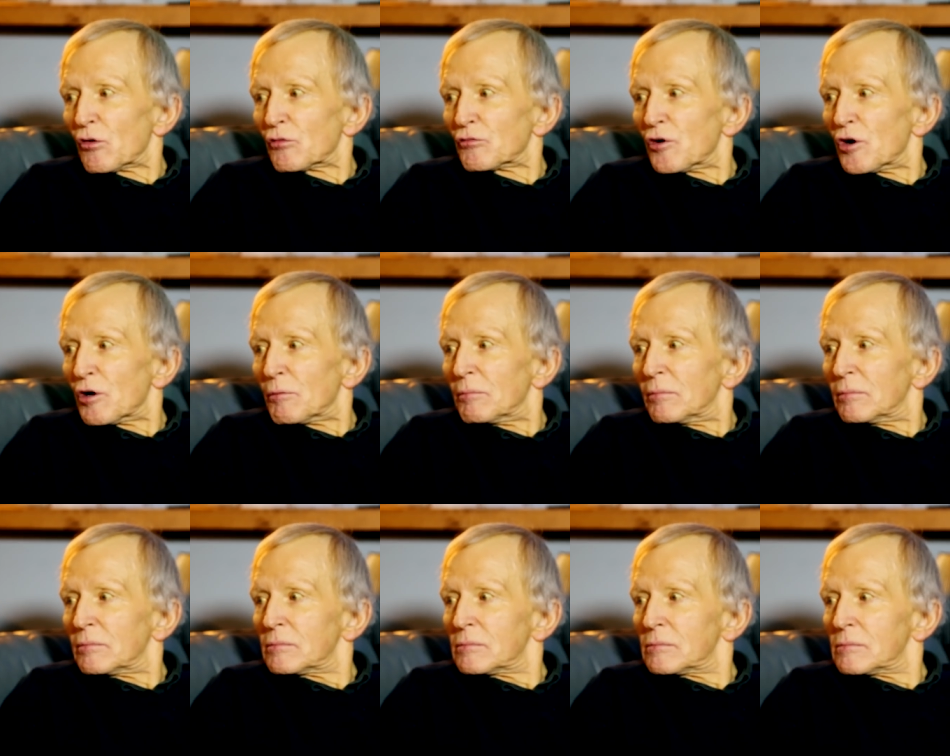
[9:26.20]
your room. What would you
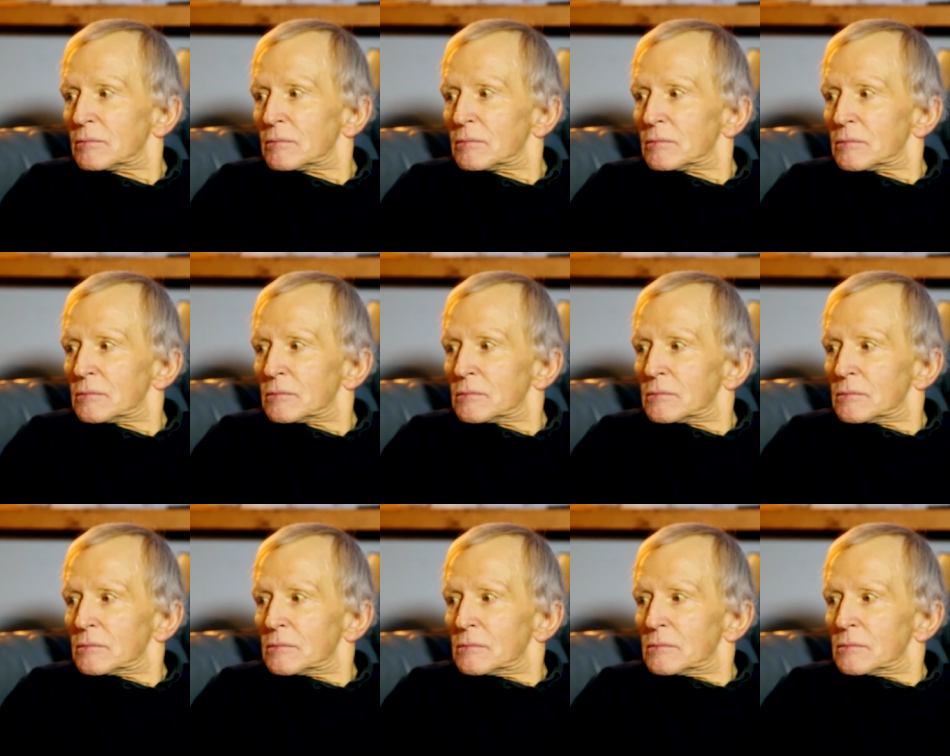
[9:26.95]
want
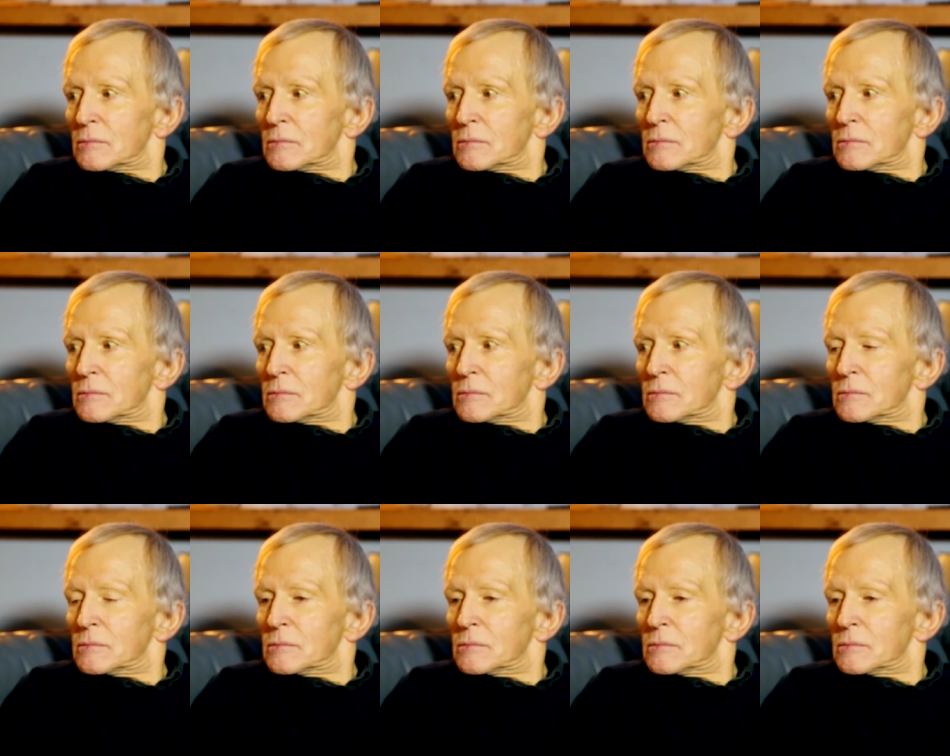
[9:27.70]
them to do?